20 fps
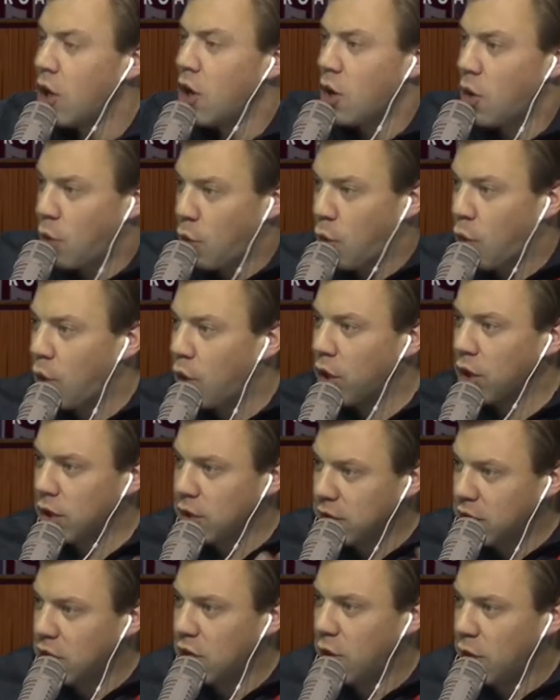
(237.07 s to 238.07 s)

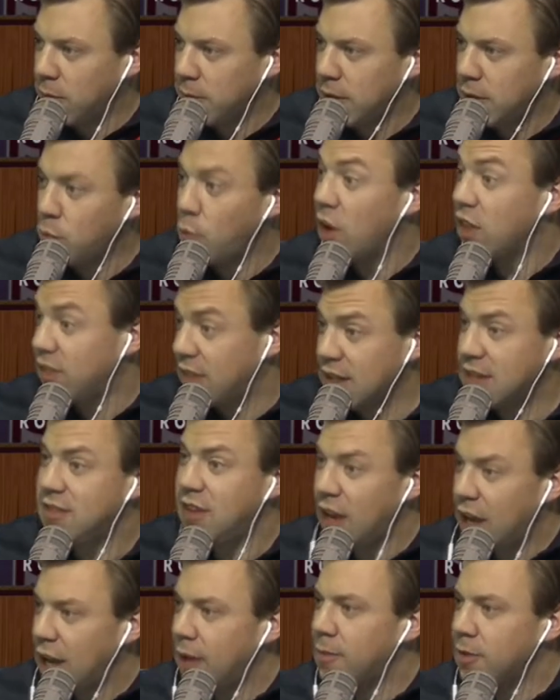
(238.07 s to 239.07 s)
or you know what I mean, with the
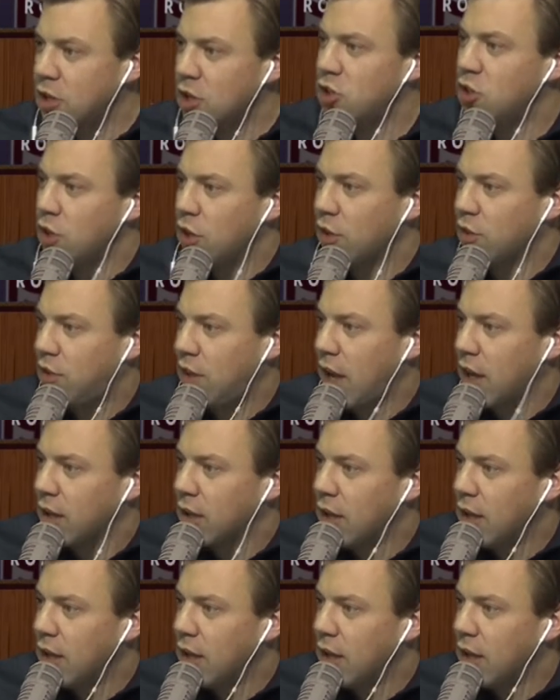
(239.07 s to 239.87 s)
team, and you do your thing.